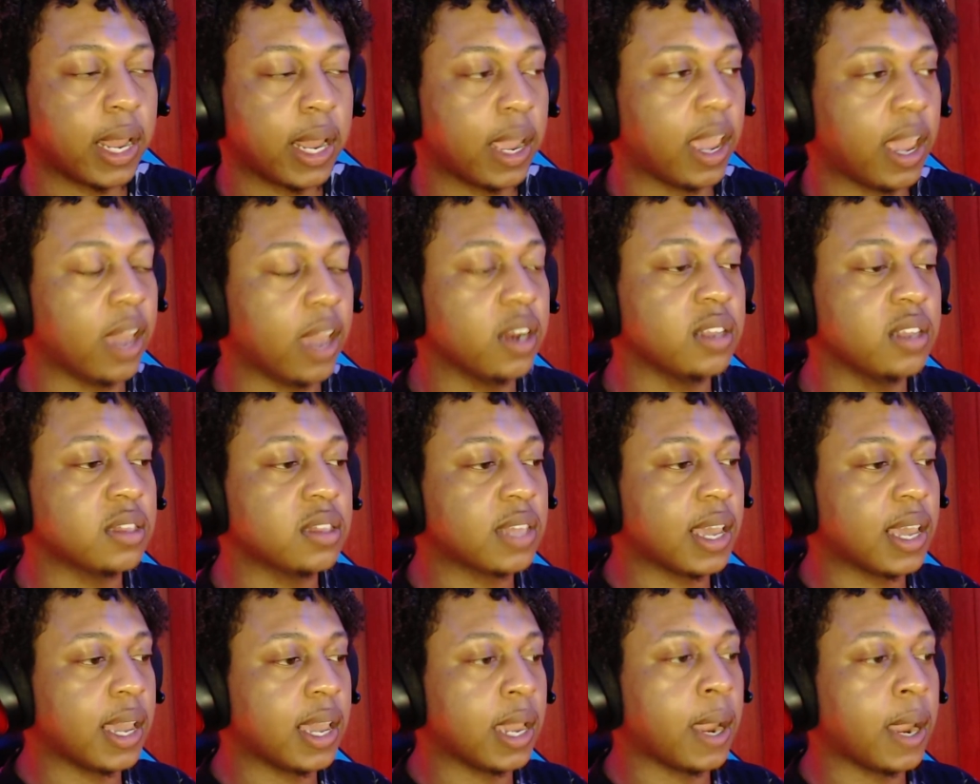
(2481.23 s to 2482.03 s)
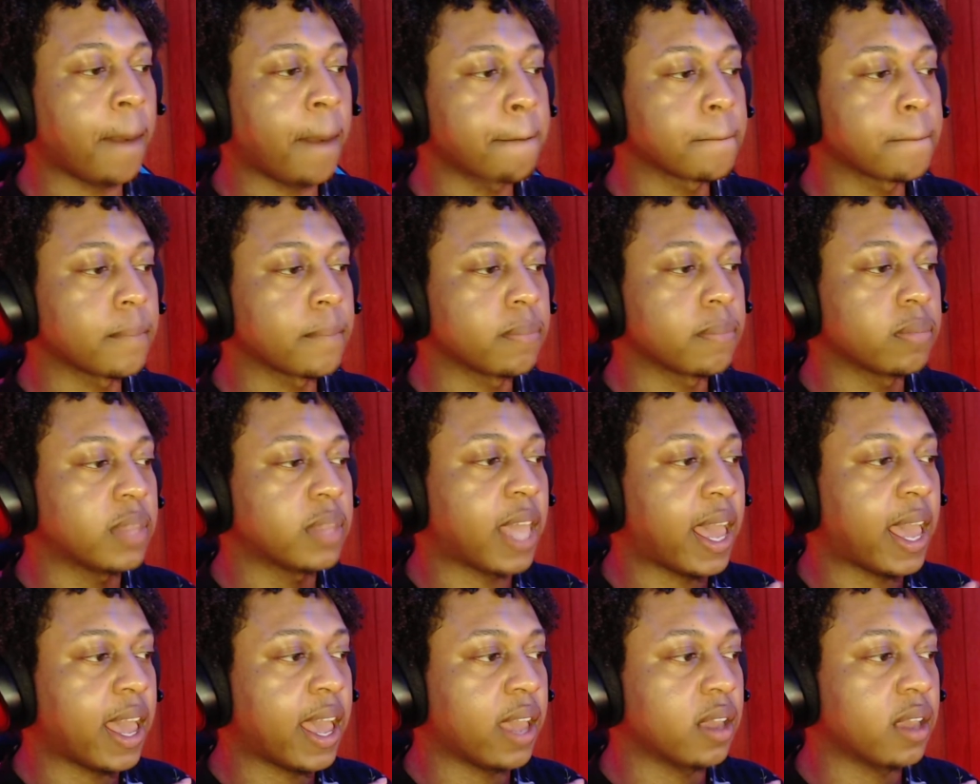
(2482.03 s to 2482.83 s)
Anything
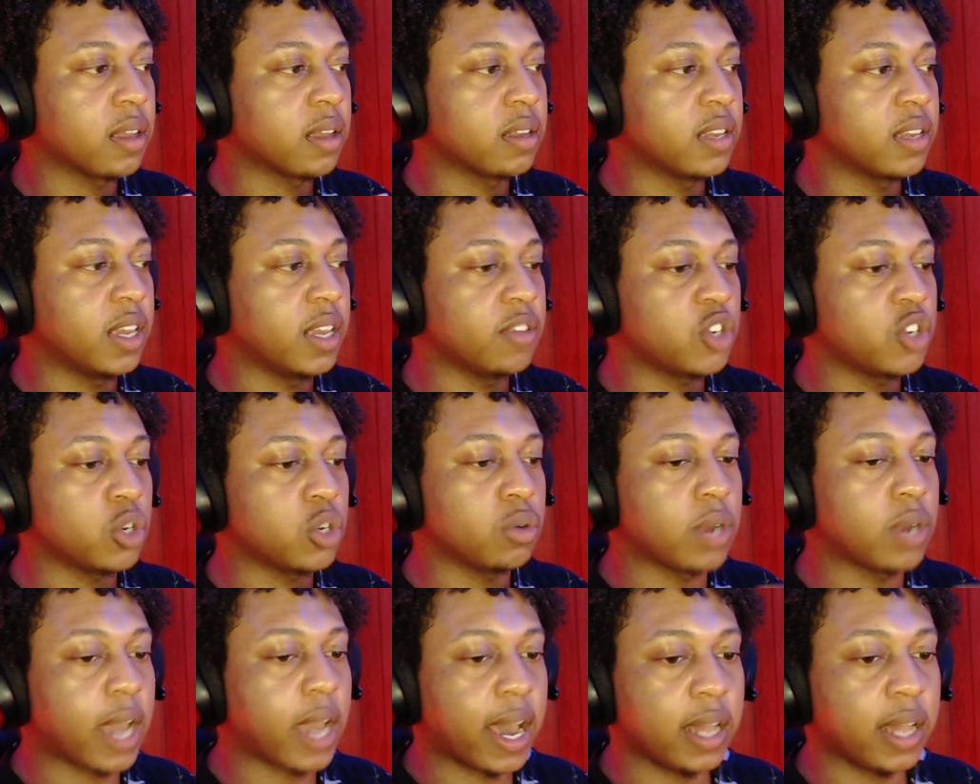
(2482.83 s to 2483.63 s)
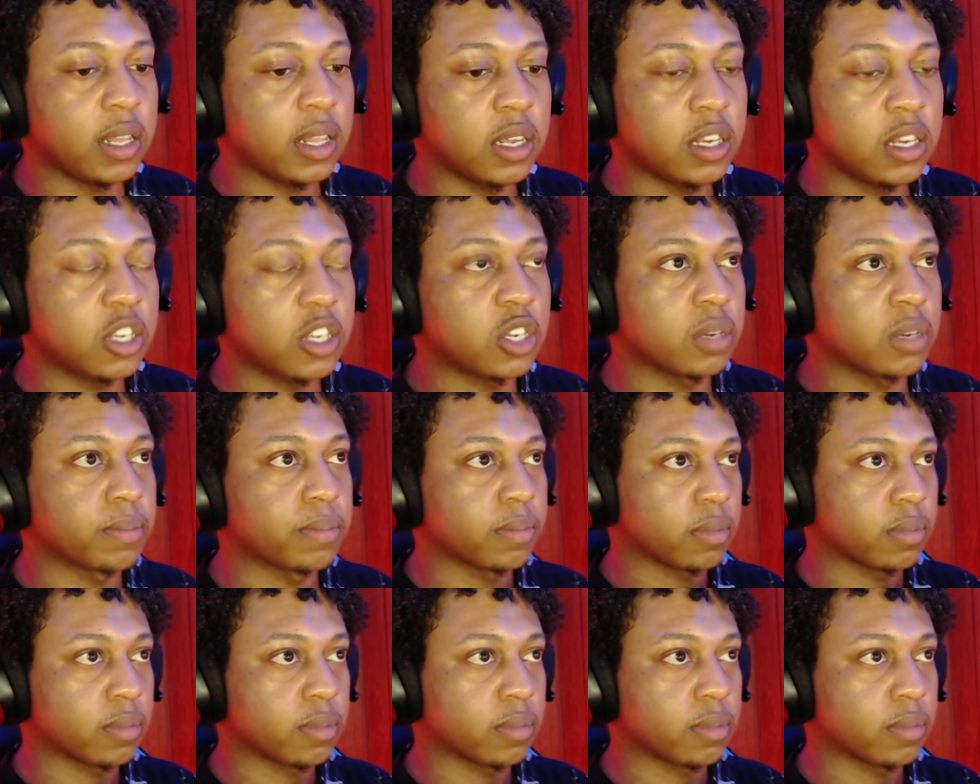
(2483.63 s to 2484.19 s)
that gives you knowledge,